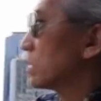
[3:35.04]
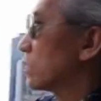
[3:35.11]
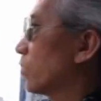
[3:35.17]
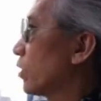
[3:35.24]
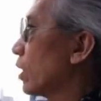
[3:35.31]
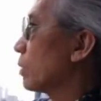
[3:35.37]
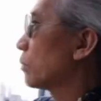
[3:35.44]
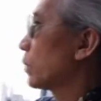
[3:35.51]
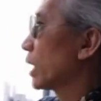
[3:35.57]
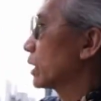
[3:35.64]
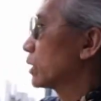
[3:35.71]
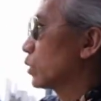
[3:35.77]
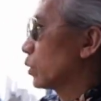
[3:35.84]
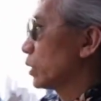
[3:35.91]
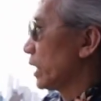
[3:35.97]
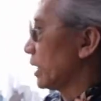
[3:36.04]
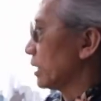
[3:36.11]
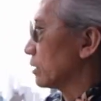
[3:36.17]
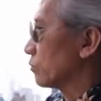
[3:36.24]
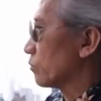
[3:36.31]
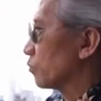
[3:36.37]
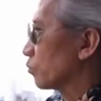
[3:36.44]
from birth to death
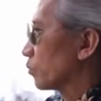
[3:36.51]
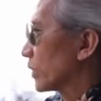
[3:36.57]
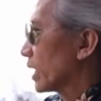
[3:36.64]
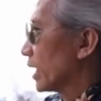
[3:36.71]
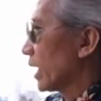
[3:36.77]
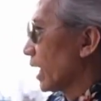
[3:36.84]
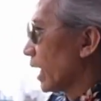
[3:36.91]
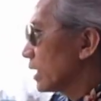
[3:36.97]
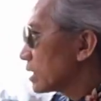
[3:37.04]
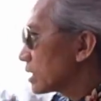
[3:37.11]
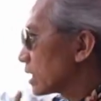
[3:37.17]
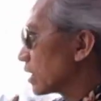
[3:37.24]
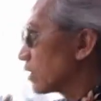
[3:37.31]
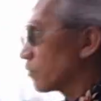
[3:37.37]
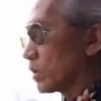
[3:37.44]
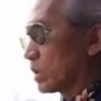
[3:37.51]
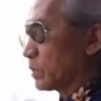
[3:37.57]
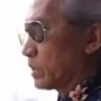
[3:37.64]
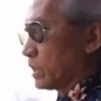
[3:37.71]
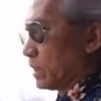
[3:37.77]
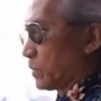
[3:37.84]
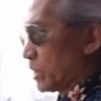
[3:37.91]
until we
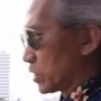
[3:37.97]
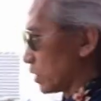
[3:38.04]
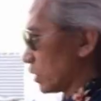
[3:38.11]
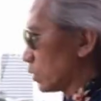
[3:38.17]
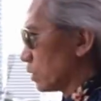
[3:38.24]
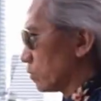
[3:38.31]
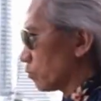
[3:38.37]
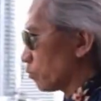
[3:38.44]
believe it's true.